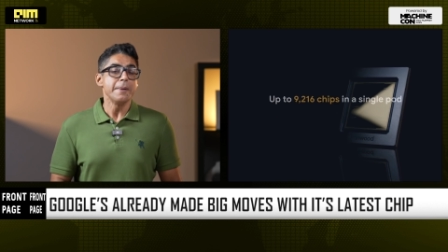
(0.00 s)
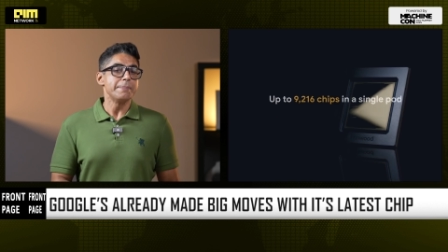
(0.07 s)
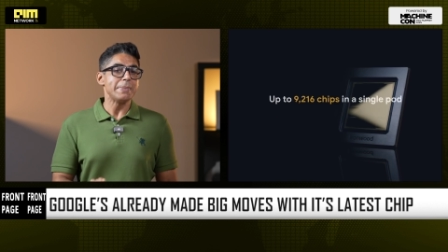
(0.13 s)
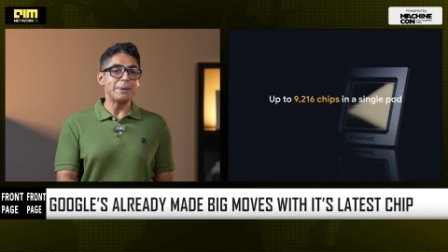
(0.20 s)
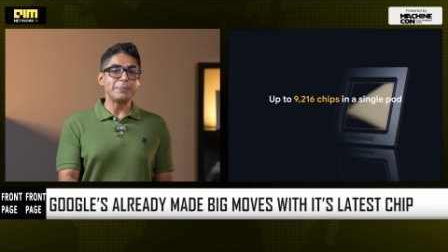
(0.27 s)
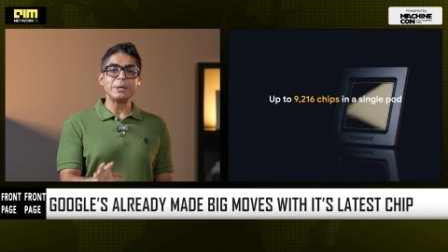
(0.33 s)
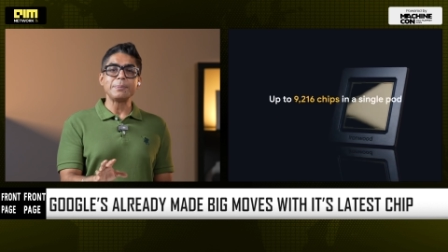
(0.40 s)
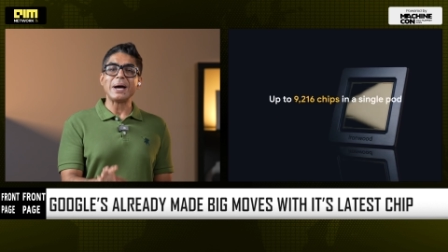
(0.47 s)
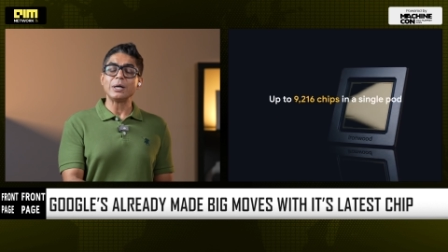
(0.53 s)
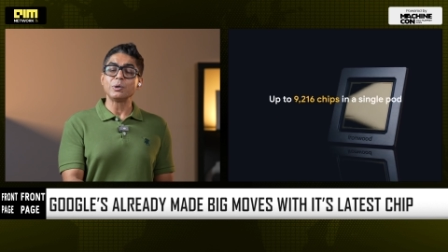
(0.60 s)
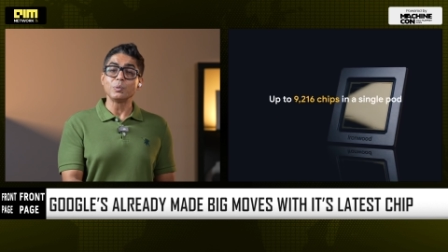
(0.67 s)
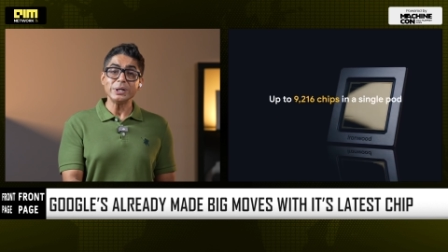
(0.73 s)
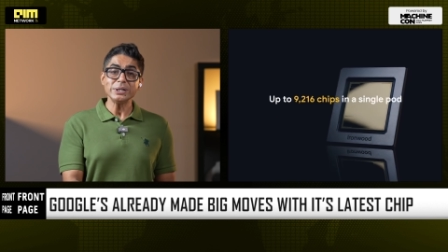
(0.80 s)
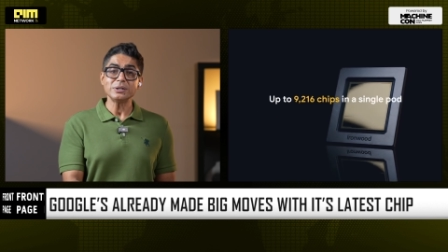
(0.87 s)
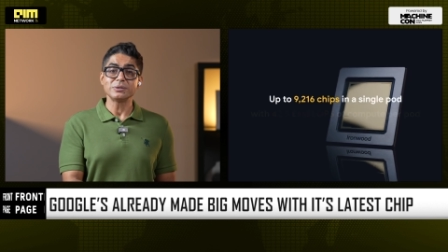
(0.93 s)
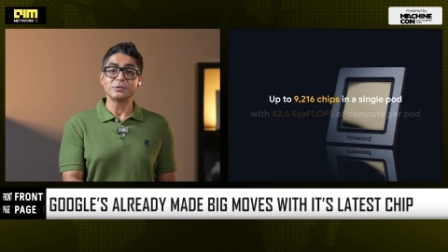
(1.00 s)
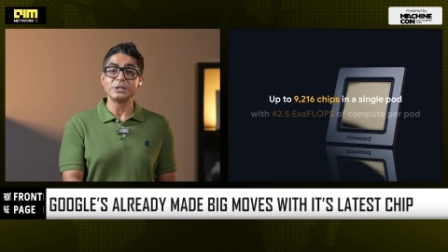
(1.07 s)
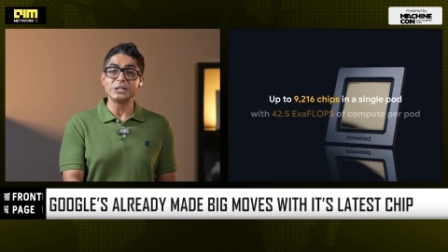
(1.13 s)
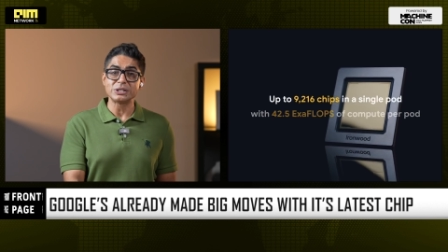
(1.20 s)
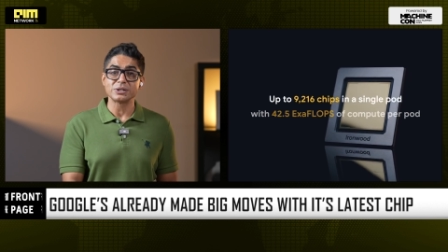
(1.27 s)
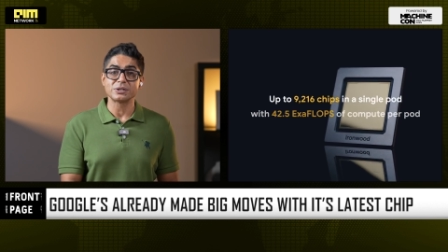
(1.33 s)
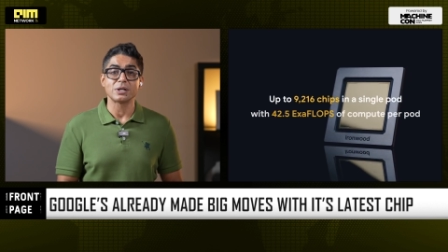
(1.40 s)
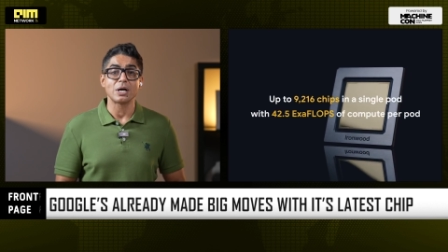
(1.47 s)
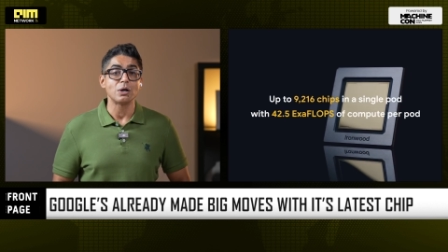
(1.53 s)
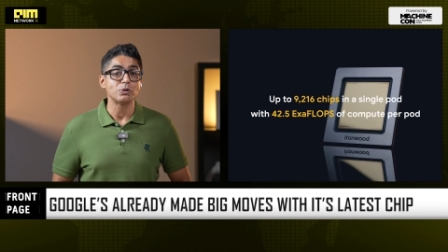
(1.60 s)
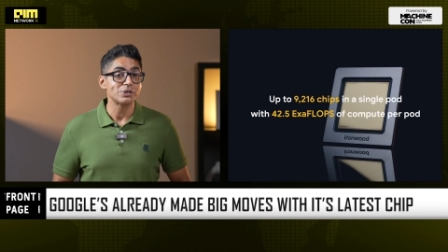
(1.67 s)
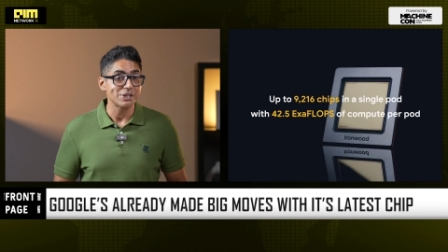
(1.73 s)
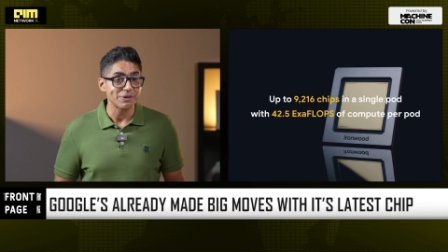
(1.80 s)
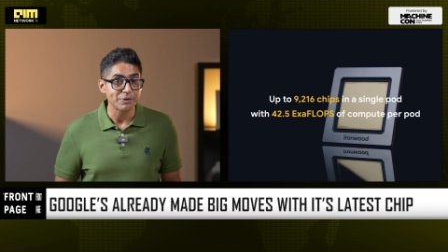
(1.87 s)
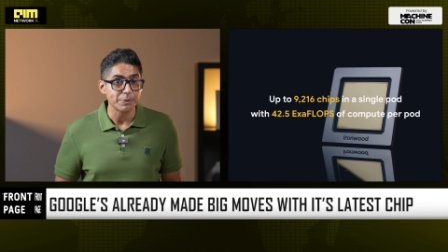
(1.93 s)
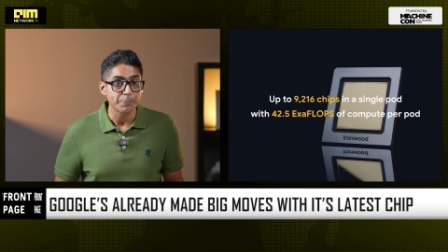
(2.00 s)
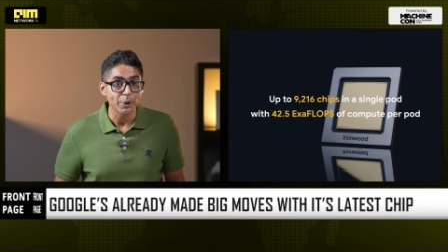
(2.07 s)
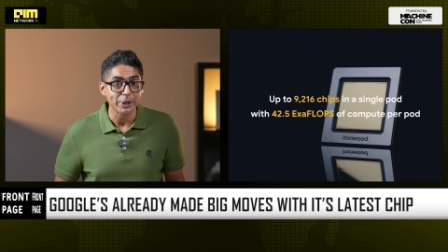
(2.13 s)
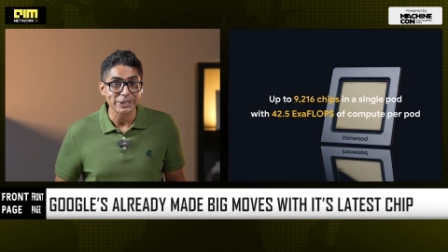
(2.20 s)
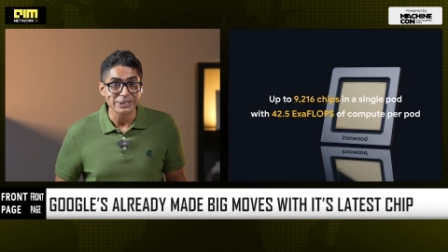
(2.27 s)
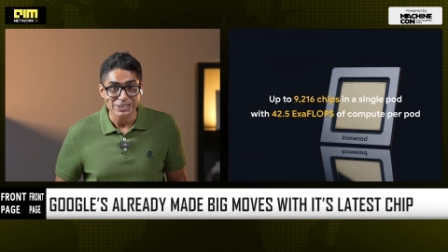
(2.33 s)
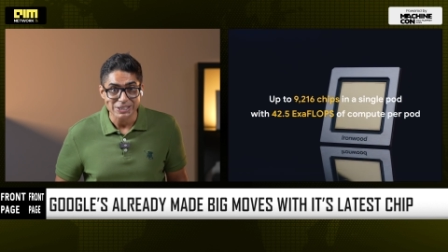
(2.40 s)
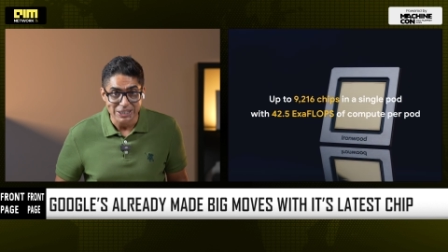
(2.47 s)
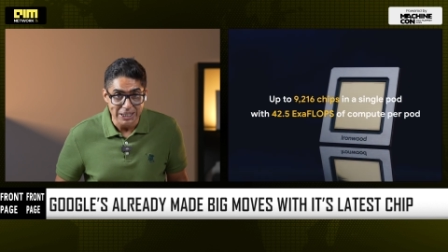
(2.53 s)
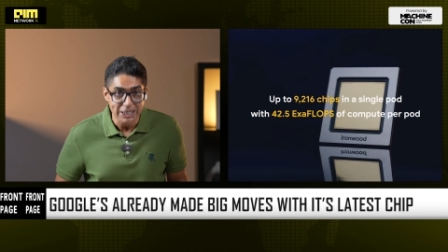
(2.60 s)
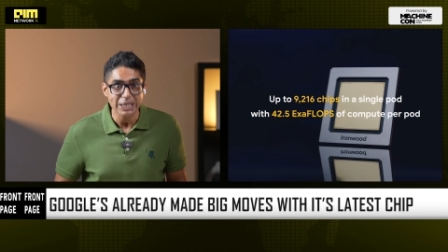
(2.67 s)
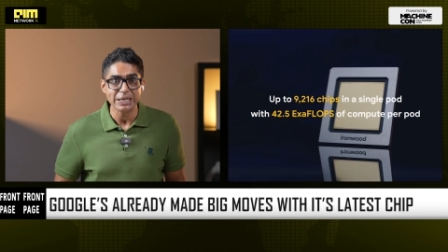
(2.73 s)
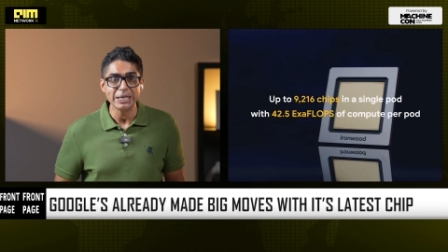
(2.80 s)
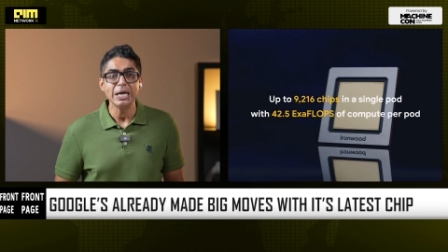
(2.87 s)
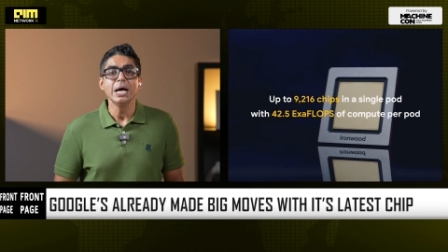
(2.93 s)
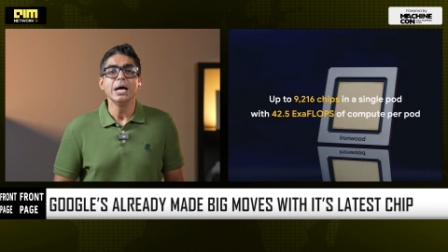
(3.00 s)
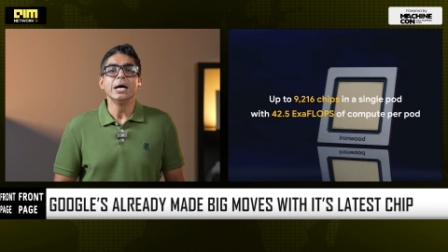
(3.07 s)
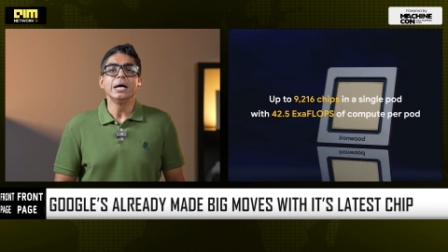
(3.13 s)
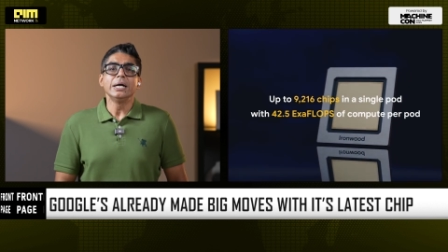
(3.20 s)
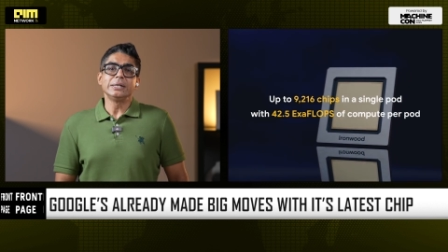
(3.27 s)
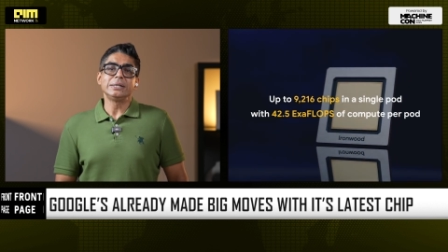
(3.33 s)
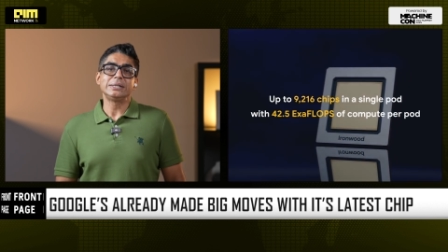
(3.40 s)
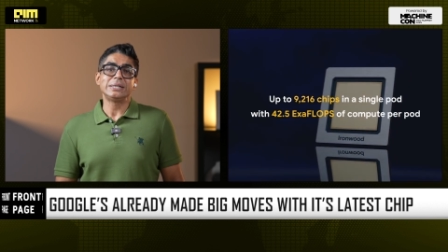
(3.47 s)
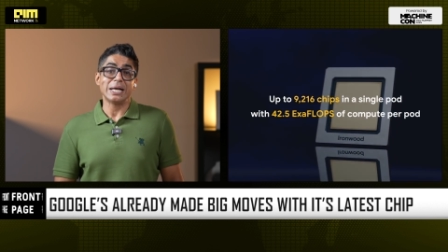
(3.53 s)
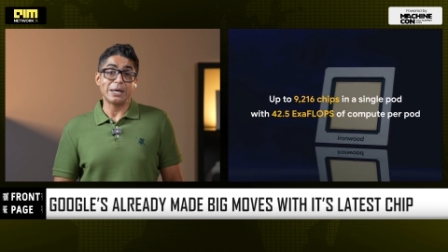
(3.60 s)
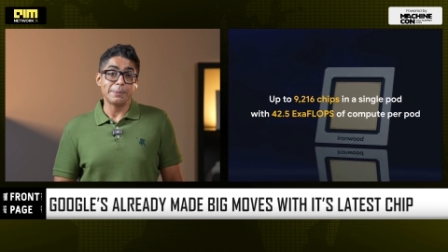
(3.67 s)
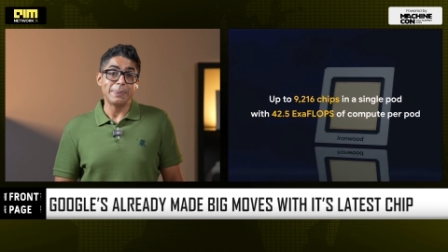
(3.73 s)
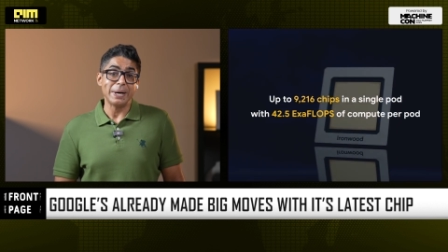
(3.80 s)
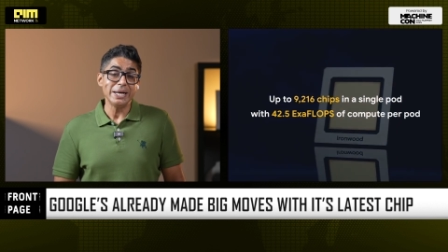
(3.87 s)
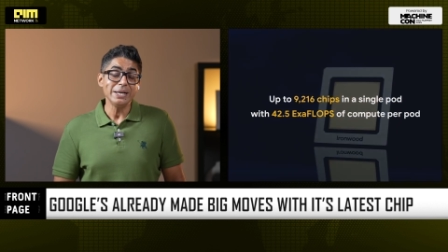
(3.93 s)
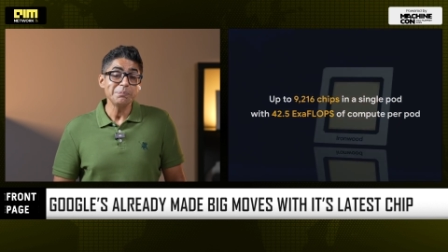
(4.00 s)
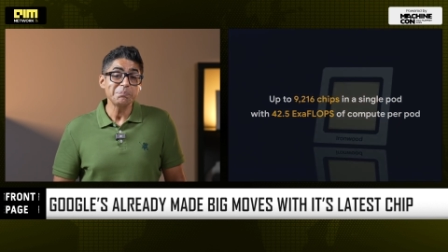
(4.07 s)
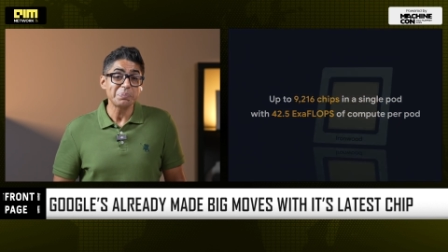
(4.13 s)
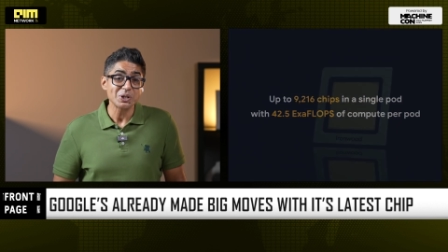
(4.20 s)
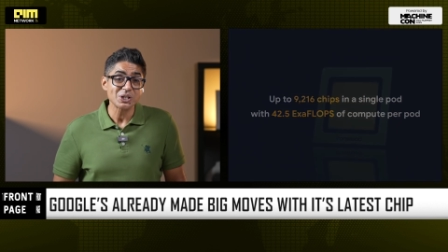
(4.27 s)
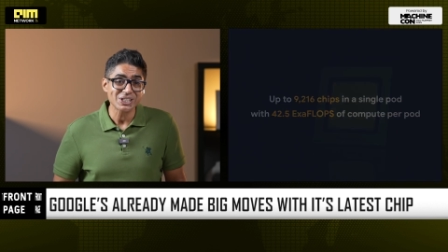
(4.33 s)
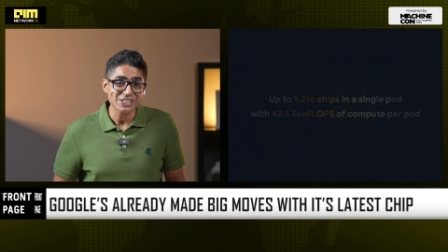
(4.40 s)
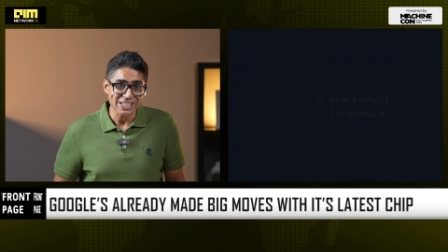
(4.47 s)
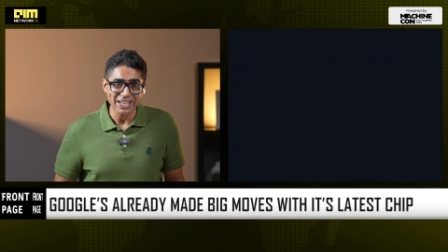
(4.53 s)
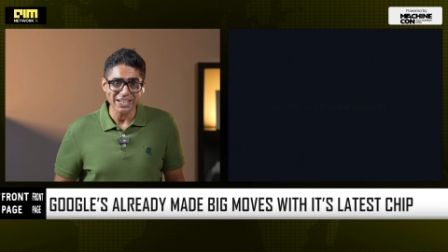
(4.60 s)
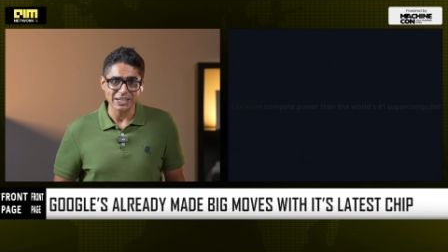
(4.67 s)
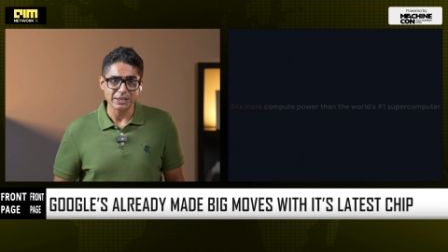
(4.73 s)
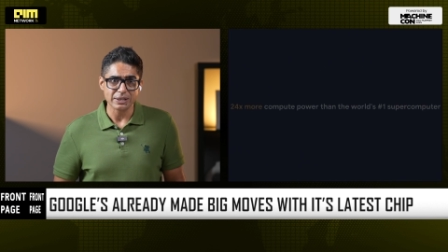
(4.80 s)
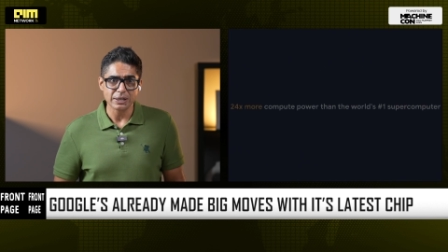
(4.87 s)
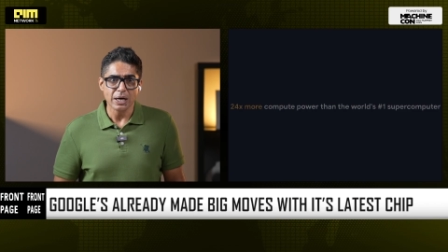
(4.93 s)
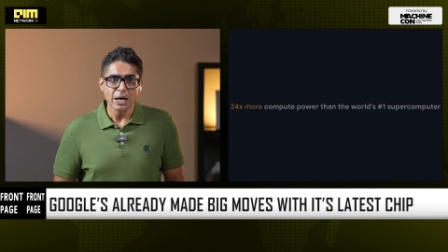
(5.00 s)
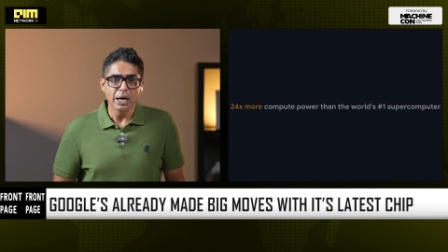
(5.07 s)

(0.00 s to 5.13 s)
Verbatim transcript: Memory bandwidth reaches around 7.3 terabyte per second.